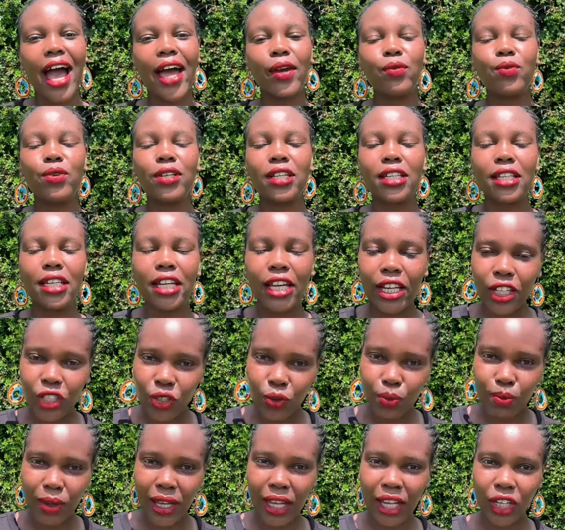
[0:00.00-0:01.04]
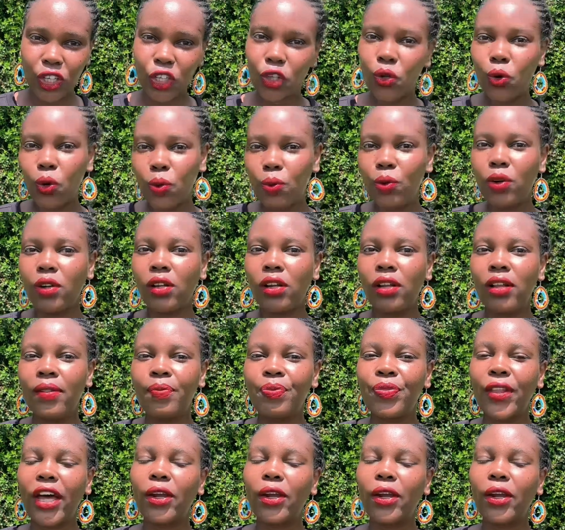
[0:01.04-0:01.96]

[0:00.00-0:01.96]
and we need to make it normal.